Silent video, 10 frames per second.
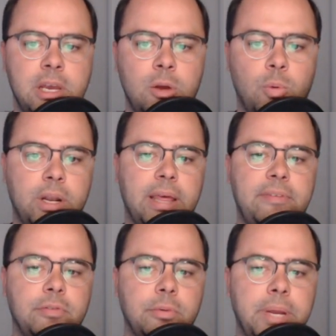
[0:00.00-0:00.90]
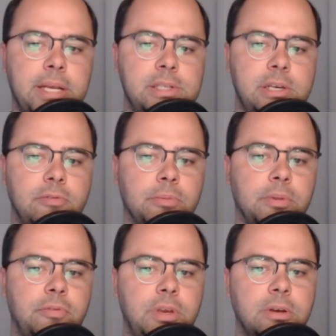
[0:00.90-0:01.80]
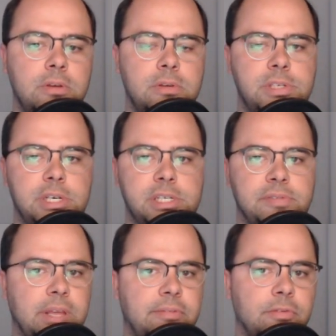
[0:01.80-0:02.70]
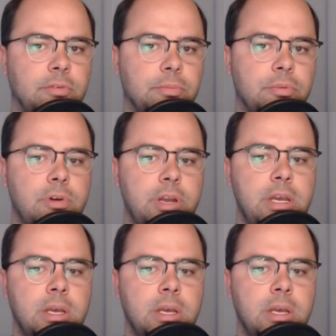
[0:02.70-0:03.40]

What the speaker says: went 11 from 19 from the field, 6 of 11 from 3.